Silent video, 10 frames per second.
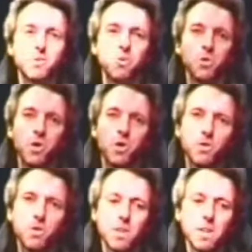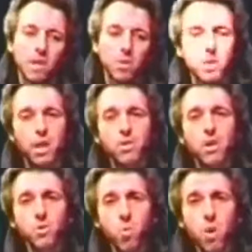will show that the United
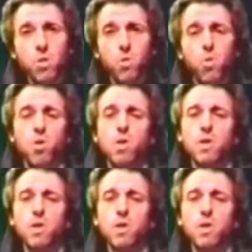States won the war